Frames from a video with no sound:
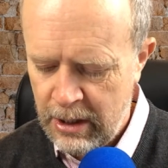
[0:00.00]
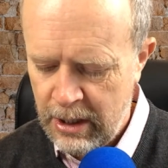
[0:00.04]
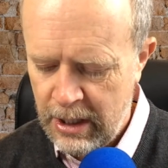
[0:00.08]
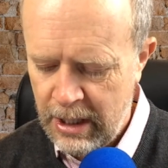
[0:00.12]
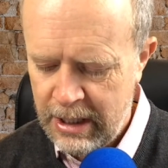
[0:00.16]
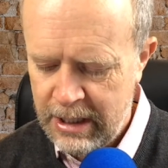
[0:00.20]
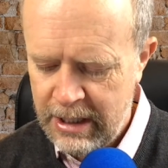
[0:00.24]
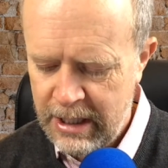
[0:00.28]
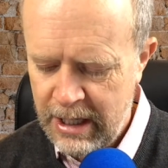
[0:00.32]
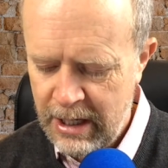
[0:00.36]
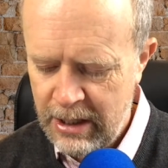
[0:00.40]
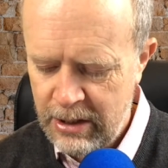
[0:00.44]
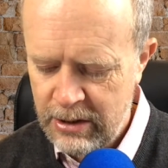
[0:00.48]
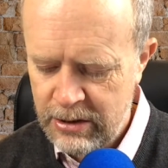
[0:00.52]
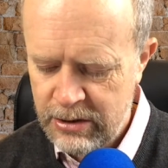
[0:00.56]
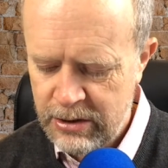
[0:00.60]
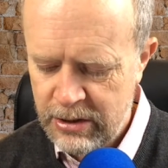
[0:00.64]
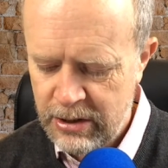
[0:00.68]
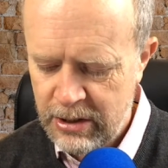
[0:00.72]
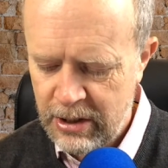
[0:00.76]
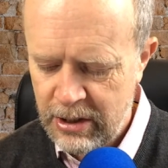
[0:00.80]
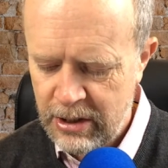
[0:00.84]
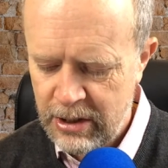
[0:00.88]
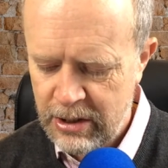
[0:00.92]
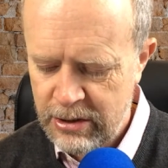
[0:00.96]
Accounts
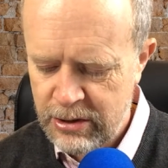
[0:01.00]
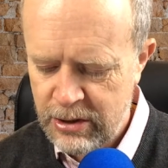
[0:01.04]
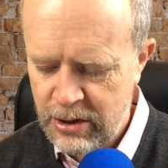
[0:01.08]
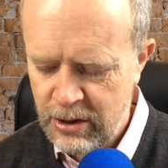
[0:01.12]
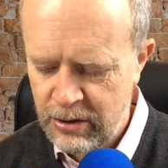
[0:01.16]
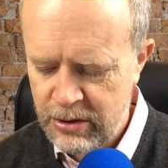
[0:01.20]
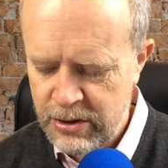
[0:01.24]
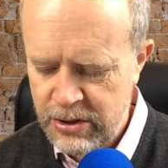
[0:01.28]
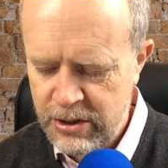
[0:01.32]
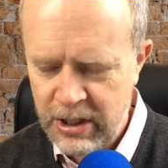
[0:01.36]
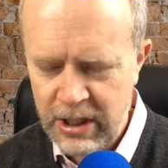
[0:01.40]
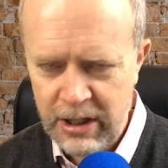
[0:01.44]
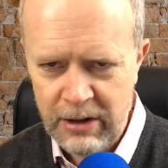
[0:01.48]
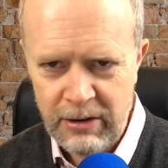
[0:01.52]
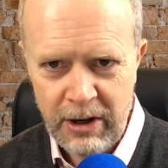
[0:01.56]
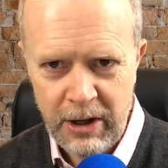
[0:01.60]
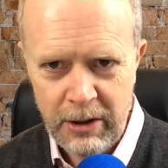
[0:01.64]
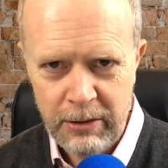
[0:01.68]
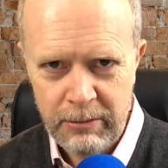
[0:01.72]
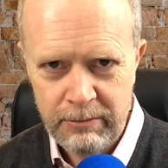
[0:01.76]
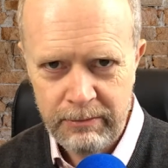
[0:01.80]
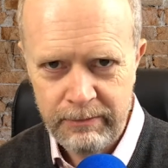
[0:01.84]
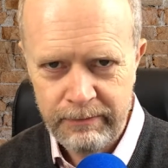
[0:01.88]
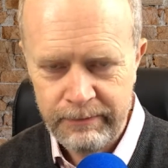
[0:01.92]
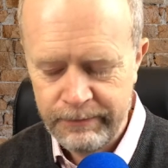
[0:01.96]
has got 0.
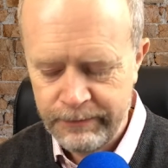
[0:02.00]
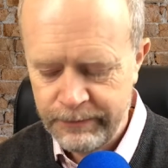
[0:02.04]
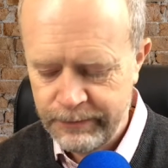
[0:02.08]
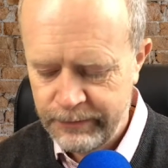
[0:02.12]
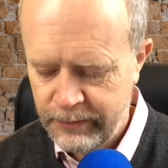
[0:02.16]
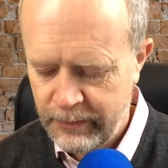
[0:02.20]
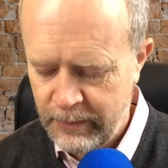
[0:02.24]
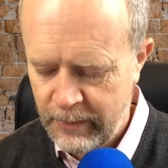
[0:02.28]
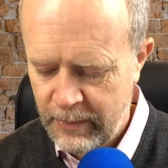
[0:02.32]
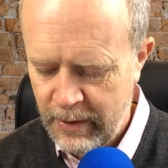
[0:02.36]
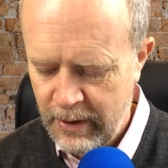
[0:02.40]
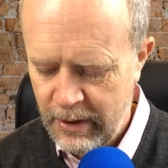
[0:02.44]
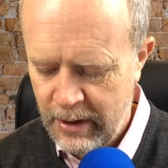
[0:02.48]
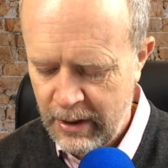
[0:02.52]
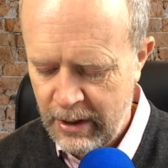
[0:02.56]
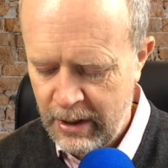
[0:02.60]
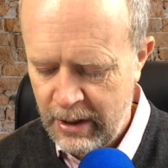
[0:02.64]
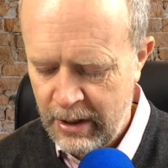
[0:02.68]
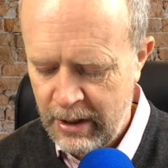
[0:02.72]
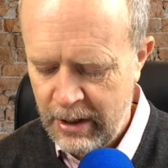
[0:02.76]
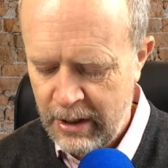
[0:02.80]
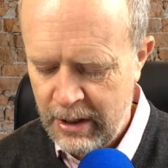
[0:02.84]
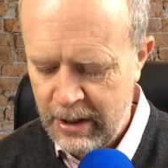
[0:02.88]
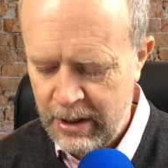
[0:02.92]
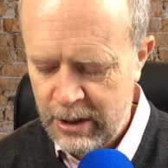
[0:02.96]

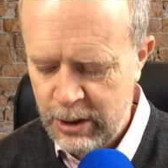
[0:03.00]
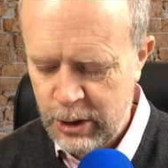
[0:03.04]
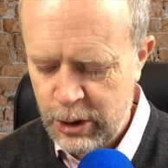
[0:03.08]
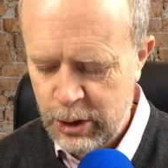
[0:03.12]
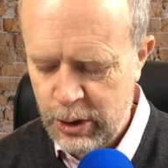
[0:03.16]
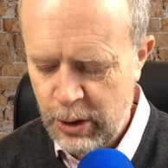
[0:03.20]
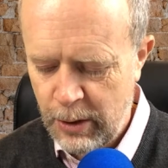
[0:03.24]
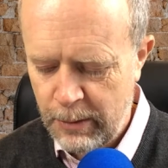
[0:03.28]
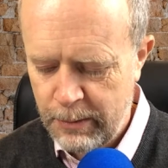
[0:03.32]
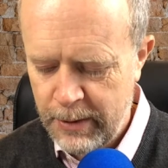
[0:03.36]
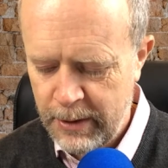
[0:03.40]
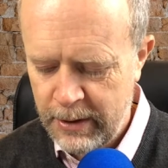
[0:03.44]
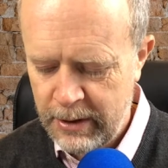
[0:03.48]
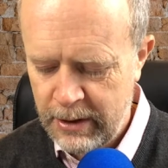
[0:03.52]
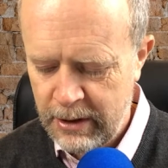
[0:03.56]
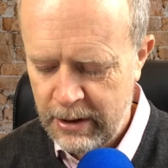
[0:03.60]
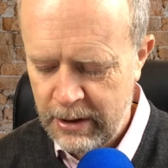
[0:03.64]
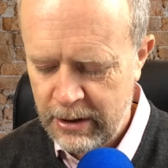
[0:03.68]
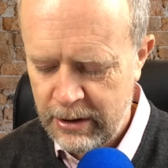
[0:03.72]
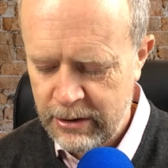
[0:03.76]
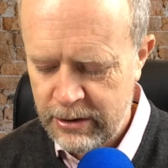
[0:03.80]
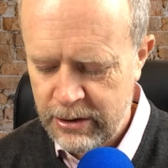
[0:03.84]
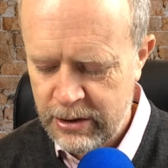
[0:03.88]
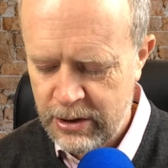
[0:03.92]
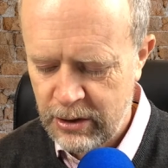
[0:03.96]
Shopping
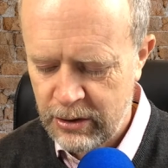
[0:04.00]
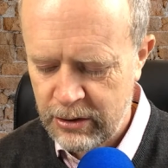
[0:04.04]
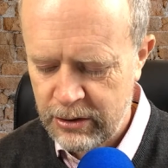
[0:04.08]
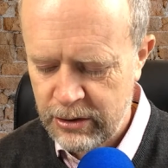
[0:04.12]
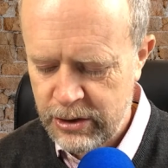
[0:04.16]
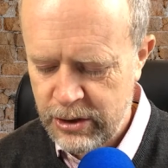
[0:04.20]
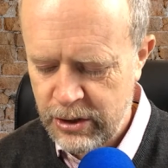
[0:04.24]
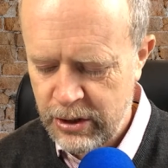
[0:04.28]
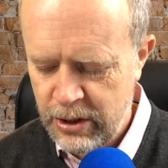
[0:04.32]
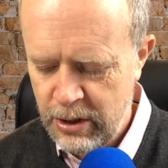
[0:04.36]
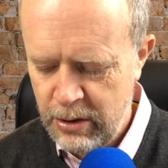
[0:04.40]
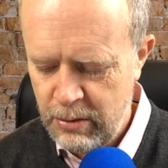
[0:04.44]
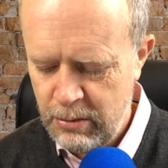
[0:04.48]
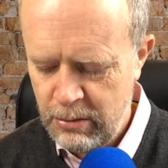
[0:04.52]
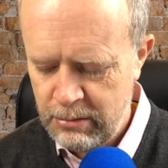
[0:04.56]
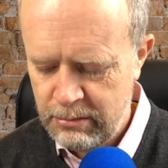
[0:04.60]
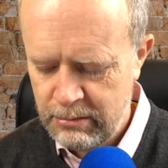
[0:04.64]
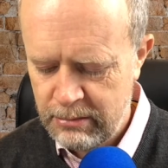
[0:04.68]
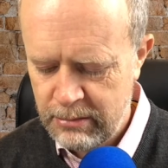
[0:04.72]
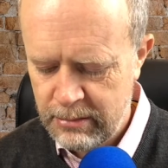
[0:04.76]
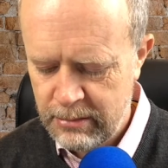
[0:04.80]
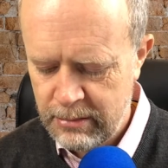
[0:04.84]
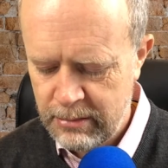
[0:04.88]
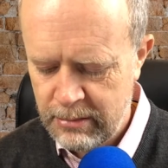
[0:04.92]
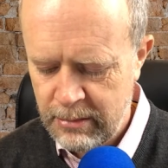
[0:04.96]
has got 2.
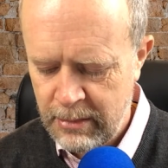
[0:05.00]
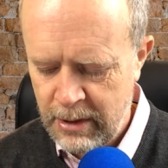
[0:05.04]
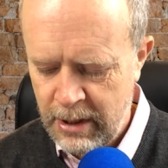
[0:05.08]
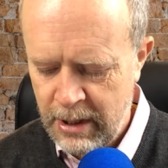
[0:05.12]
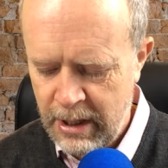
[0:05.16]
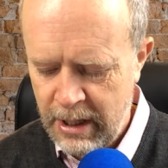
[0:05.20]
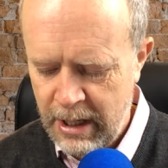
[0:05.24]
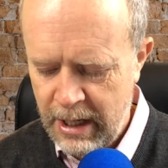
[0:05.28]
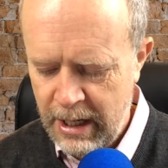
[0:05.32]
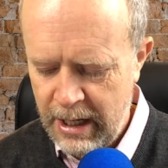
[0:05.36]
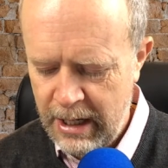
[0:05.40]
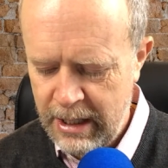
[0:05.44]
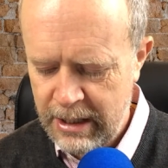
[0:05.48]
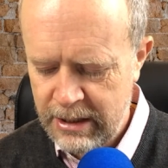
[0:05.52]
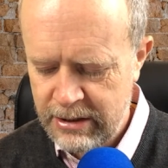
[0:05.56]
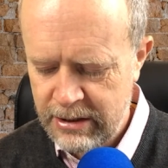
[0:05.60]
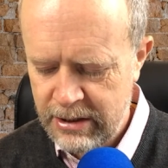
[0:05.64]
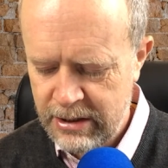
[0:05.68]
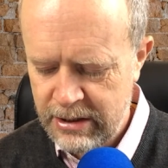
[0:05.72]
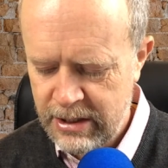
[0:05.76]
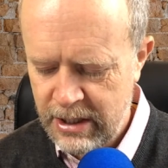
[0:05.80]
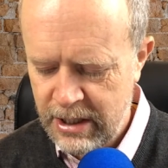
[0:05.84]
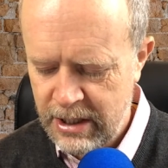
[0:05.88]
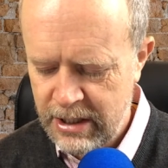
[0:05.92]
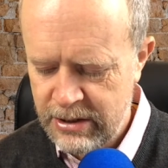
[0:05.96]

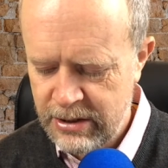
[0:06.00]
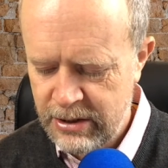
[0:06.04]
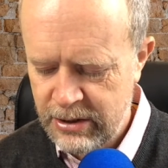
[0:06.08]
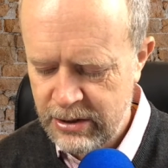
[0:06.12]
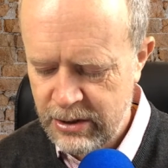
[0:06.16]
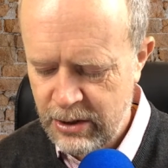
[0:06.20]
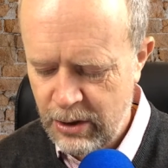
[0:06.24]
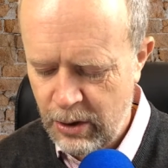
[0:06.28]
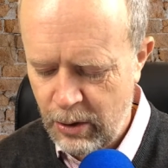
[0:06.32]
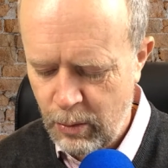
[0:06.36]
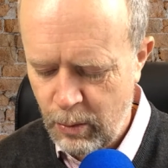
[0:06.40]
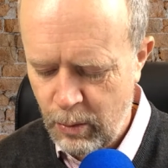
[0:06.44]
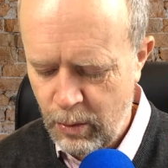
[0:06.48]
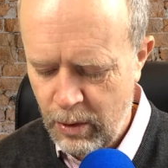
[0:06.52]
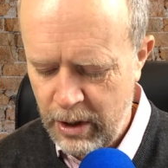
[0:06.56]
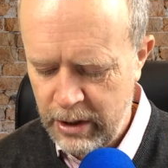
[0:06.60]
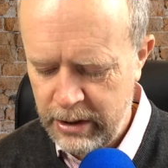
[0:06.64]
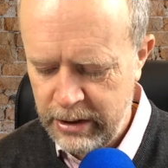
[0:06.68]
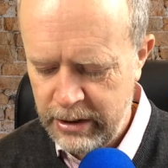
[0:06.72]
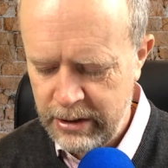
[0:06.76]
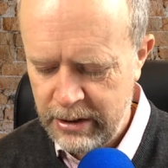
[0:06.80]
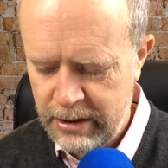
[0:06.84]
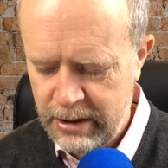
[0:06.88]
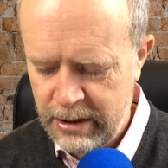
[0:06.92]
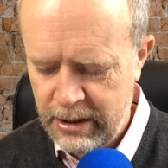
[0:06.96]
Exercise has got
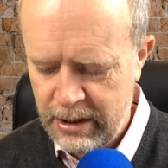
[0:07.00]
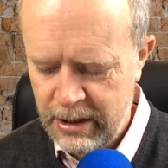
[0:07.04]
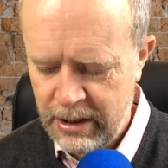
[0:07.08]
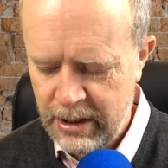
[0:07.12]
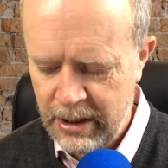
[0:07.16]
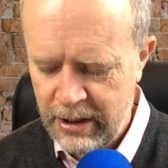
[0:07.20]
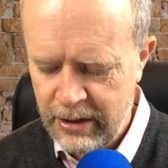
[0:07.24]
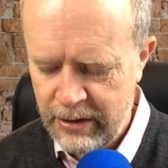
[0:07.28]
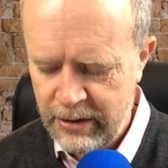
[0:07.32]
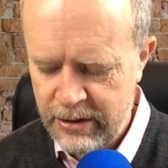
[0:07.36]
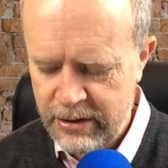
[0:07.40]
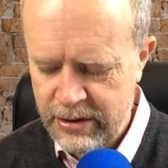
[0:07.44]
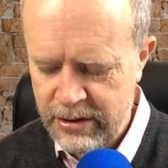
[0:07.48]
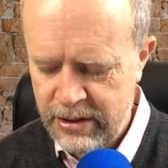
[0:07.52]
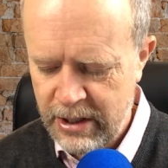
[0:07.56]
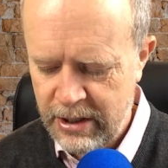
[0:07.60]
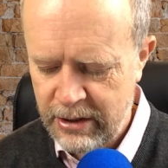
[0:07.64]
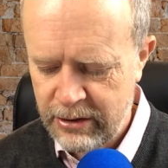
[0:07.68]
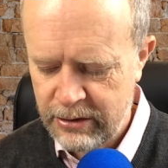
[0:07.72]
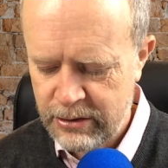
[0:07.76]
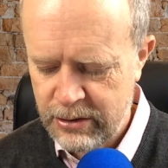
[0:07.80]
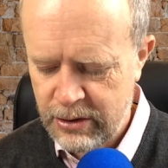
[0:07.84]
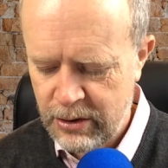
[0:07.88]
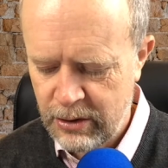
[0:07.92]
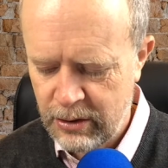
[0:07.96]
1. And the
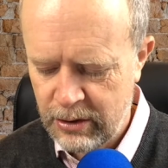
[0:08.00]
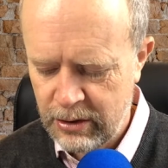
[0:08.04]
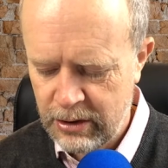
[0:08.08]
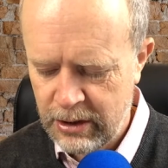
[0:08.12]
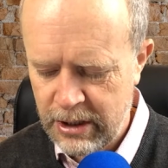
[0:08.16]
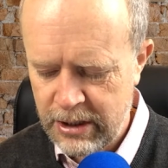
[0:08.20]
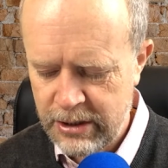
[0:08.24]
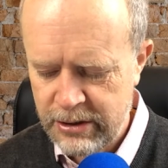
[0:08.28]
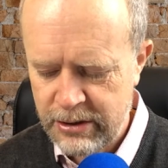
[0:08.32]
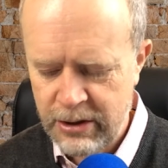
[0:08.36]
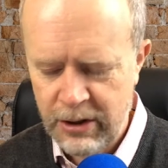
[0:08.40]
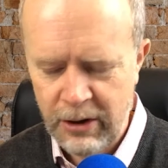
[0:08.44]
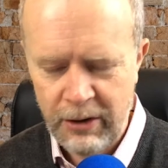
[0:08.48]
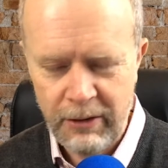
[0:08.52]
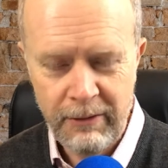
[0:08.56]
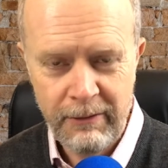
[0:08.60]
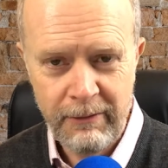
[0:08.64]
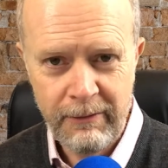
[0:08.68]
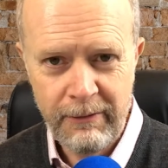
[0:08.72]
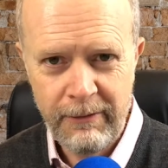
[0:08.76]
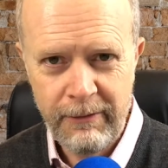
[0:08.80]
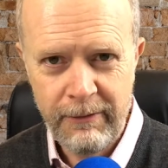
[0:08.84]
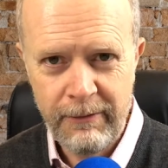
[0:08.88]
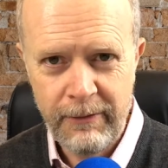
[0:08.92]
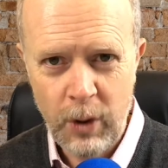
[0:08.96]
sales call has got
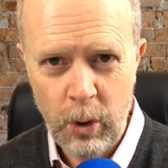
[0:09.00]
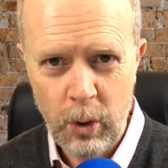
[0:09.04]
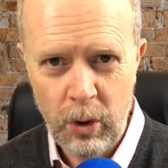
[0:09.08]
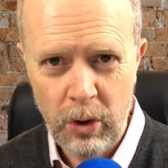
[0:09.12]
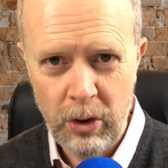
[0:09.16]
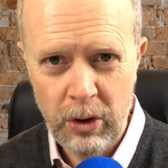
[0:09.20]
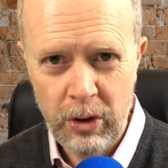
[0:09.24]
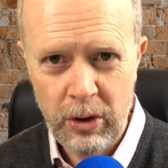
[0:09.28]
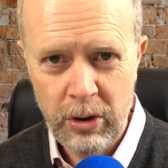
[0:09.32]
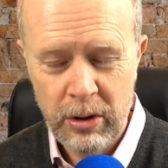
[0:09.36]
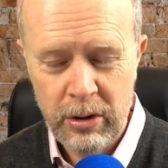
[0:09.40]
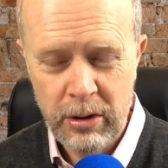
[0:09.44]
4.